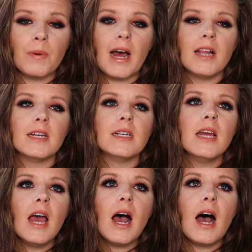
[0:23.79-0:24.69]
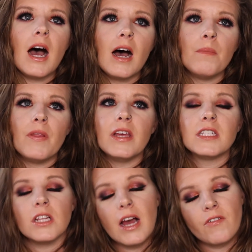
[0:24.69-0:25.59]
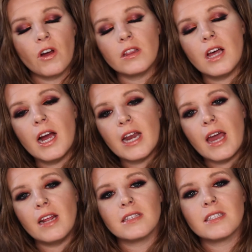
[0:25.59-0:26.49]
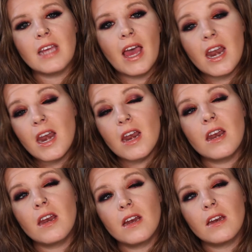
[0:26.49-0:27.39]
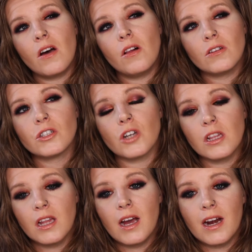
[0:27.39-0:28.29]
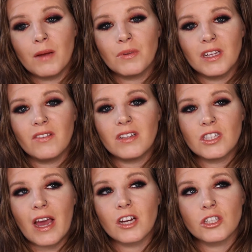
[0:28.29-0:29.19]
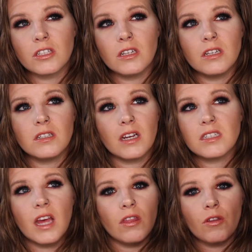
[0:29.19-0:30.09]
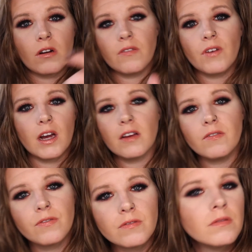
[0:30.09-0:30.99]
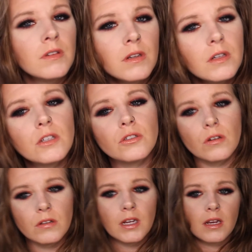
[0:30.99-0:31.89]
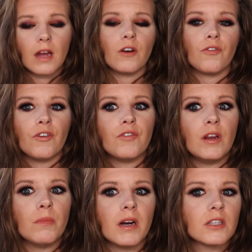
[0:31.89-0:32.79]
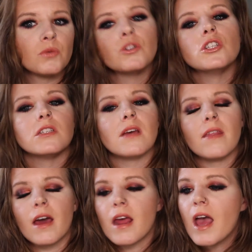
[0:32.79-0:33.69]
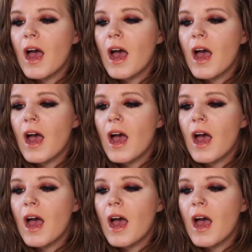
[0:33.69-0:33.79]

palette and they still have it online, and it's $10 online. I believe it's actually like $10.35, so like under 15 bucks. We'll just say that.